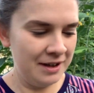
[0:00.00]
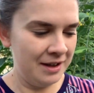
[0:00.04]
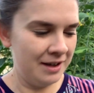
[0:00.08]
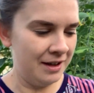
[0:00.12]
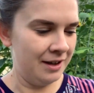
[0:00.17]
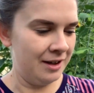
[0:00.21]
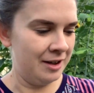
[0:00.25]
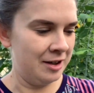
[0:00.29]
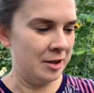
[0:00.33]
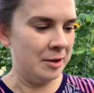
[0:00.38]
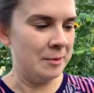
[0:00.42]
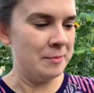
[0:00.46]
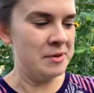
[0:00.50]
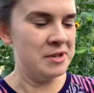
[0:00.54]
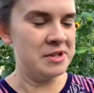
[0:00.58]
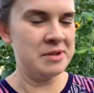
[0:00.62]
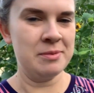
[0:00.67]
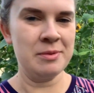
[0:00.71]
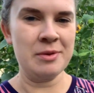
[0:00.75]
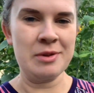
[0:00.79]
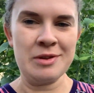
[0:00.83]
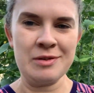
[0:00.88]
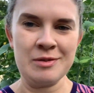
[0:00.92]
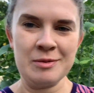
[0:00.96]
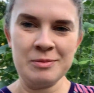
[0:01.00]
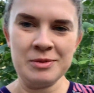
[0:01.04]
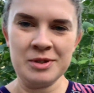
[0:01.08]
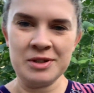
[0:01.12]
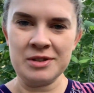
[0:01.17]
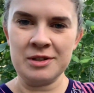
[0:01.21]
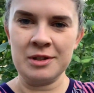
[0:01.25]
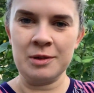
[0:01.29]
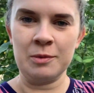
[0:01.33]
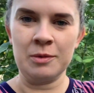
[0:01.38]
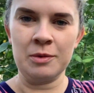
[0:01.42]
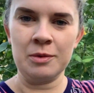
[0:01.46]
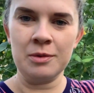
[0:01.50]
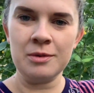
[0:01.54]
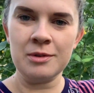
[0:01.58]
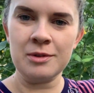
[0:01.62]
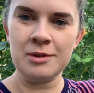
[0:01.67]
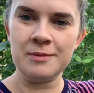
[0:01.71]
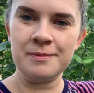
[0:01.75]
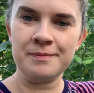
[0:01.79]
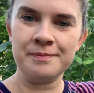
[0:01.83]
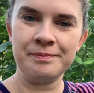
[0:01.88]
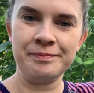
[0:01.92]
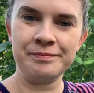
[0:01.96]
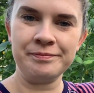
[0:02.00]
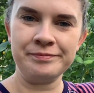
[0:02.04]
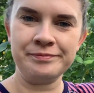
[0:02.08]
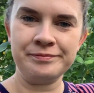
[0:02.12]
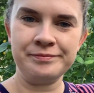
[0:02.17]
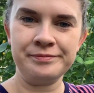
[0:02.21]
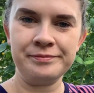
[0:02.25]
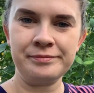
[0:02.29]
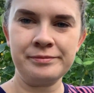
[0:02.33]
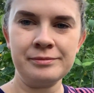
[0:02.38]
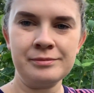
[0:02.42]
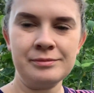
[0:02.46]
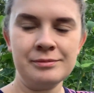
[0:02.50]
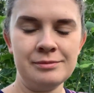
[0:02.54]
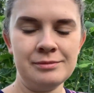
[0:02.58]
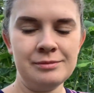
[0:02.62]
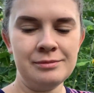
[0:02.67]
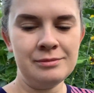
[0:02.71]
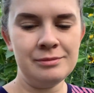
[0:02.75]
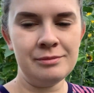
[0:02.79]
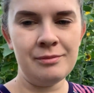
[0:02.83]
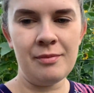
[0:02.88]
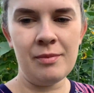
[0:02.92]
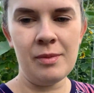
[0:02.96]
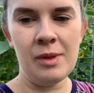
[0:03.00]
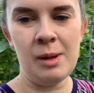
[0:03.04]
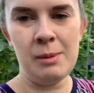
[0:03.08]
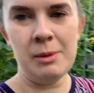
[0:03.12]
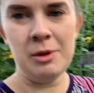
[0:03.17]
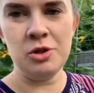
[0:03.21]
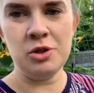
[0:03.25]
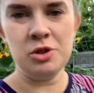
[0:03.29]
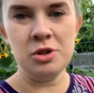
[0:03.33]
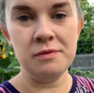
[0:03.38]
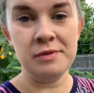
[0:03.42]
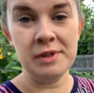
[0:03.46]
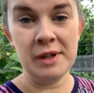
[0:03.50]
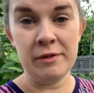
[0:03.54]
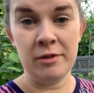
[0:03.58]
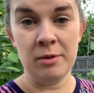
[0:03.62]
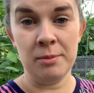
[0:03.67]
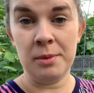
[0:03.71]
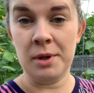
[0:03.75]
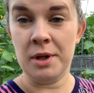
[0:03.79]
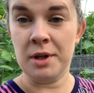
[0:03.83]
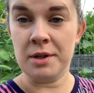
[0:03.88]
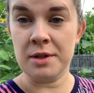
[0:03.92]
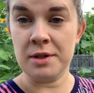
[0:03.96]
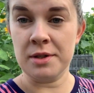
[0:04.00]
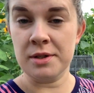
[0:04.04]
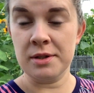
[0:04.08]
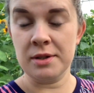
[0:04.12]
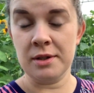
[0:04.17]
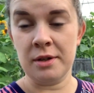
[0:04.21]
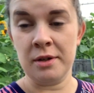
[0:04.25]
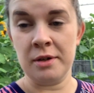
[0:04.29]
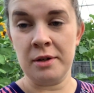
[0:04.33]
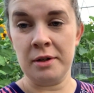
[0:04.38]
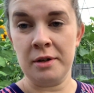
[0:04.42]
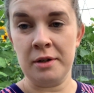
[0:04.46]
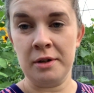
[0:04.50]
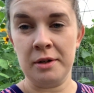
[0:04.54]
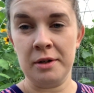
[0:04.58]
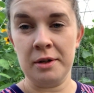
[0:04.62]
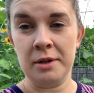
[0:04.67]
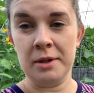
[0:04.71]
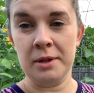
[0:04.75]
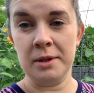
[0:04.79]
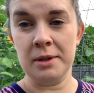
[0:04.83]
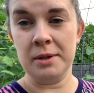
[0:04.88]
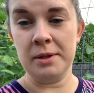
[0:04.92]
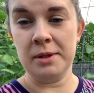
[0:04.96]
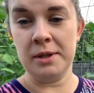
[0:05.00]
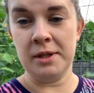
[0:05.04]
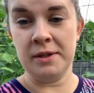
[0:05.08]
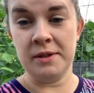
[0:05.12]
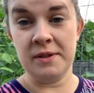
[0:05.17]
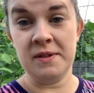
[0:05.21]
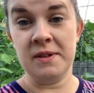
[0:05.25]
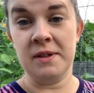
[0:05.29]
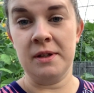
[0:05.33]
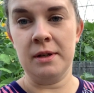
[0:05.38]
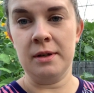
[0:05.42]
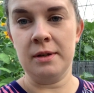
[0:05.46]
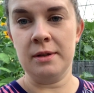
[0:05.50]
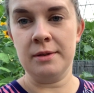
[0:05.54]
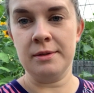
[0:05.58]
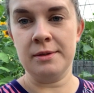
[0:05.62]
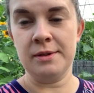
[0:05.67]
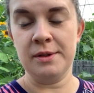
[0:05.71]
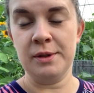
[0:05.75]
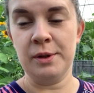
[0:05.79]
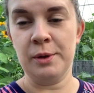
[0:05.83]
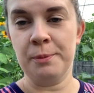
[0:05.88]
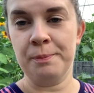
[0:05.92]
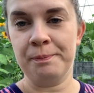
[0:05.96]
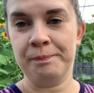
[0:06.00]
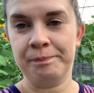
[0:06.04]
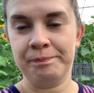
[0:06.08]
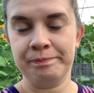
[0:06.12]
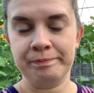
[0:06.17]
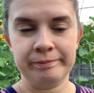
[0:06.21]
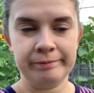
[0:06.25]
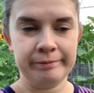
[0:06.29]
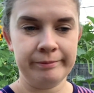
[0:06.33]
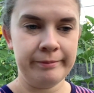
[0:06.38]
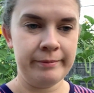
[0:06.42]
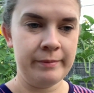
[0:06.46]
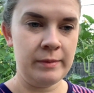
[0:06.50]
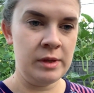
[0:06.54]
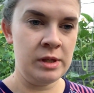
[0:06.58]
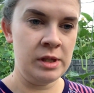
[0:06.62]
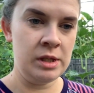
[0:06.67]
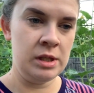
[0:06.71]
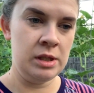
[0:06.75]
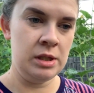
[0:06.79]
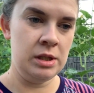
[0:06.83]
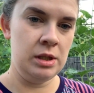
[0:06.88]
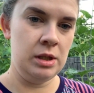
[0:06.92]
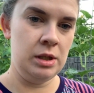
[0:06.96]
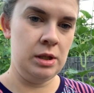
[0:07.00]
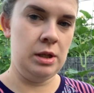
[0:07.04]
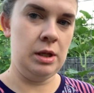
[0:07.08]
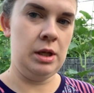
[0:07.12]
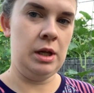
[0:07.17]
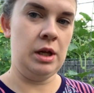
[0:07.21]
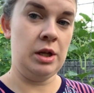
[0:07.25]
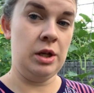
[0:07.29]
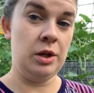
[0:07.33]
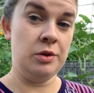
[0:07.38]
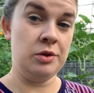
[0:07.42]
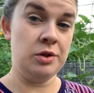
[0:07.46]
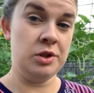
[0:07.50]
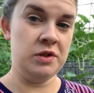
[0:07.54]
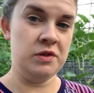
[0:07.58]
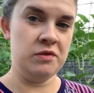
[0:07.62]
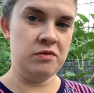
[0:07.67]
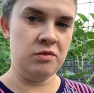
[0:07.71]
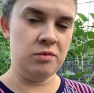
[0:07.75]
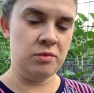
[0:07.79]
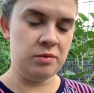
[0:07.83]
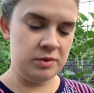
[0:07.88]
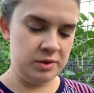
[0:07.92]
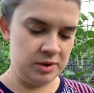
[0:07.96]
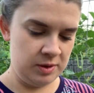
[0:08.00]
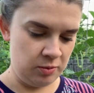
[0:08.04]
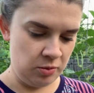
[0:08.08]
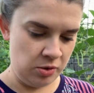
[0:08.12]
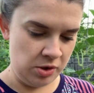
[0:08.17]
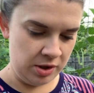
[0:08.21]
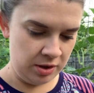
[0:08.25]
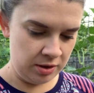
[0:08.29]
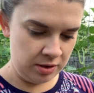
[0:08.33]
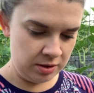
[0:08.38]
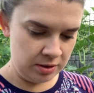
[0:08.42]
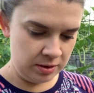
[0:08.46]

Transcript: This one's from Disney World. My two favorite mugs are in sync, so I had to use a different one this morning.